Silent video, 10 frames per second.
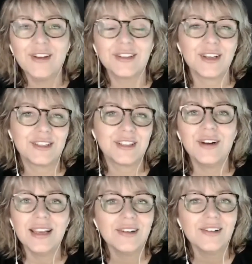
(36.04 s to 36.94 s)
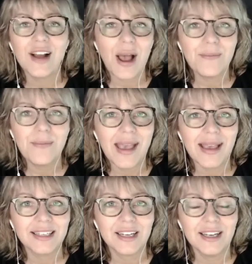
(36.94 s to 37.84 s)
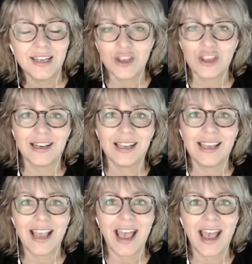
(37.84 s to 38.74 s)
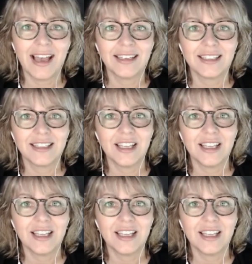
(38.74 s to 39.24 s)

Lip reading: So Serena and I met initially at